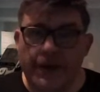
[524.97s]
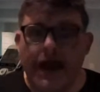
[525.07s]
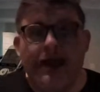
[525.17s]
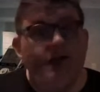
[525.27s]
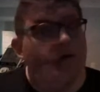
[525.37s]

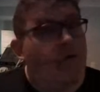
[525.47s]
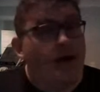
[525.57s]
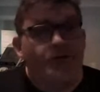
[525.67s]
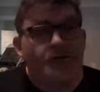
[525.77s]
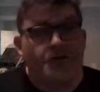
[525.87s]
And you don't
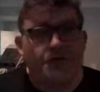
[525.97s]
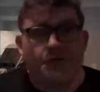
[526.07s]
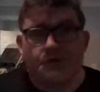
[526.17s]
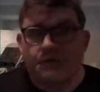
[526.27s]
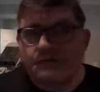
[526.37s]
have to look
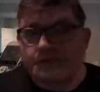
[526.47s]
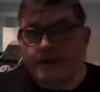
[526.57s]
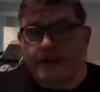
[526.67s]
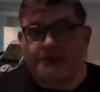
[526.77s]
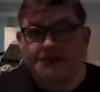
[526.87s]
further.
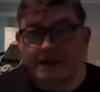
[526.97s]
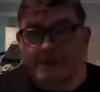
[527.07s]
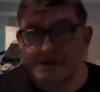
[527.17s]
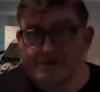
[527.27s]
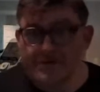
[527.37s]
Obviously, I
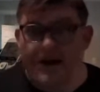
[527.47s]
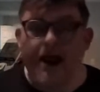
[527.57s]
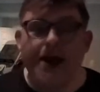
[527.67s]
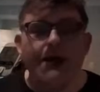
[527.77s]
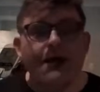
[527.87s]
mentioned Red
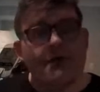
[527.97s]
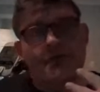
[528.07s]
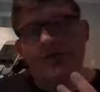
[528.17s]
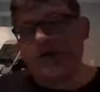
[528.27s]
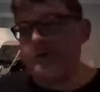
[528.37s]
Hat, but
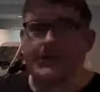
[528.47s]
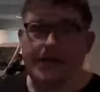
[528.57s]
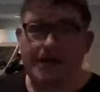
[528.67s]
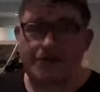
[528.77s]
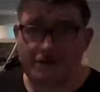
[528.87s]
if you look at what
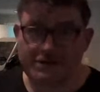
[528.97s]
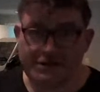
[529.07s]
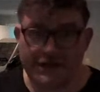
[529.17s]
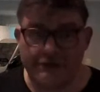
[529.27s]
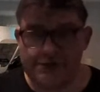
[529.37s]
Databricks has
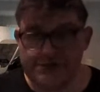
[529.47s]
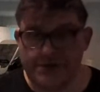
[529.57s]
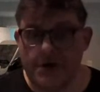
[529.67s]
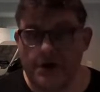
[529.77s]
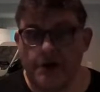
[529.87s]
done with
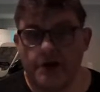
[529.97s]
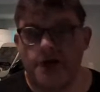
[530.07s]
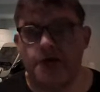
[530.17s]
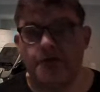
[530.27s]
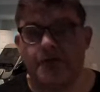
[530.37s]
Spark,
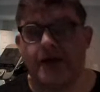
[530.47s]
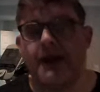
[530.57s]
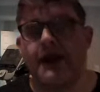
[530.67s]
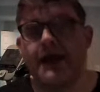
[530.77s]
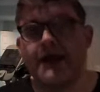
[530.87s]
right?
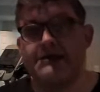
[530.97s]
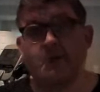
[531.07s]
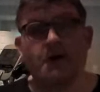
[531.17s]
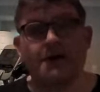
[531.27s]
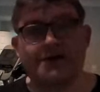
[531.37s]

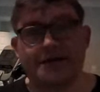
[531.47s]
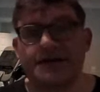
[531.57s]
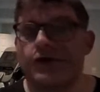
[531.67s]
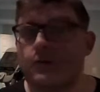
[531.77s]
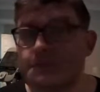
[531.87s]
Spark is
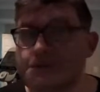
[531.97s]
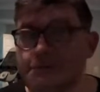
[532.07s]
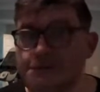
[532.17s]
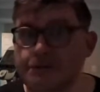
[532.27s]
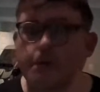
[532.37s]
still an open
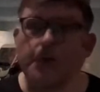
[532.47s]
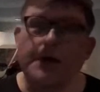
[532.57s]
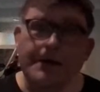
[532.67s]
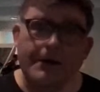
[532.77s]
source tool.